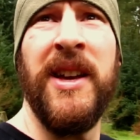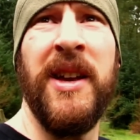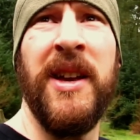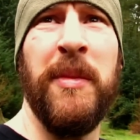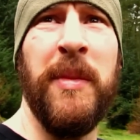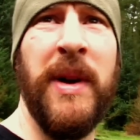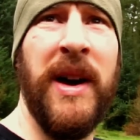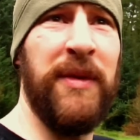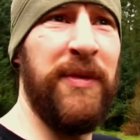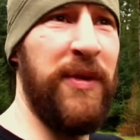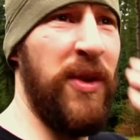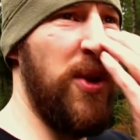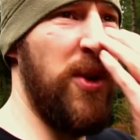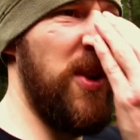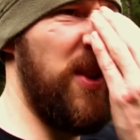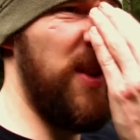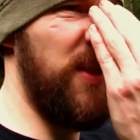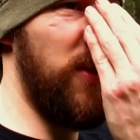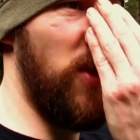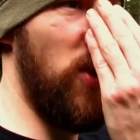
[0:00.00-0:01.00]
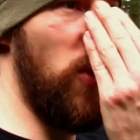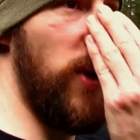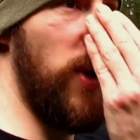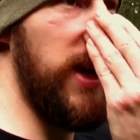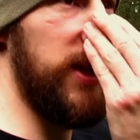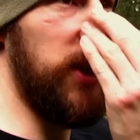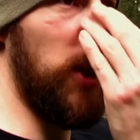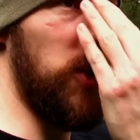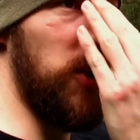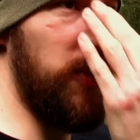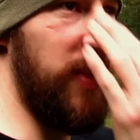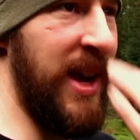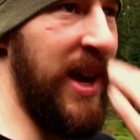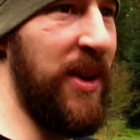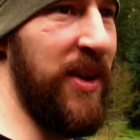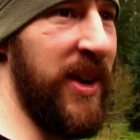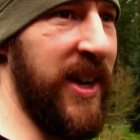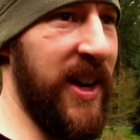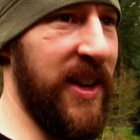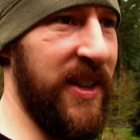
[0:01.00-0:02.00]
about four weeks I should be
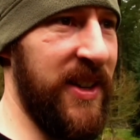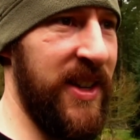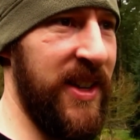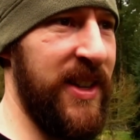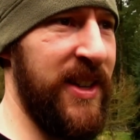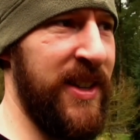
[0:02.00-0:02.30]
out again.